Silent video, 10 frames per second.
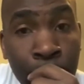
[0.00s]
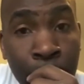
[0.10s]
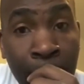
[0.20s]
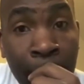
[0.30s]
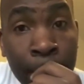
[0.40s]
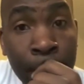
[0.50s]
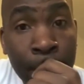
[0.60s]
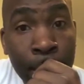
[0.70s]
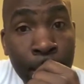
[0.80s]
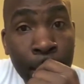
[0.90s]
Yeah?
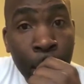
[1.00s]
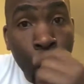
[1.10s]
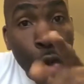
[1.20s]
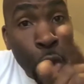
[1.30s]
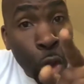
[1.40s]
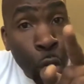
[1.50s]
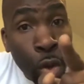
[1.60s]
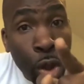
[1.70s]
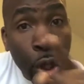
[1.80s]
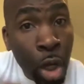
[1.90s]
Whose
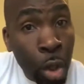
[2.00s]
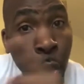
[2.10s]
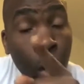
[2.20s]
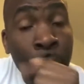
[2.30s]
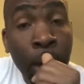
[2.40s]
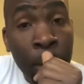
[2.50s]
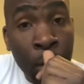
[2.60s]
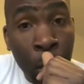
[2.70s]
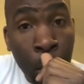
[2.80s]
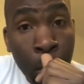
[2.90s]
solution are you holding on
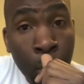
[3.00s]
to?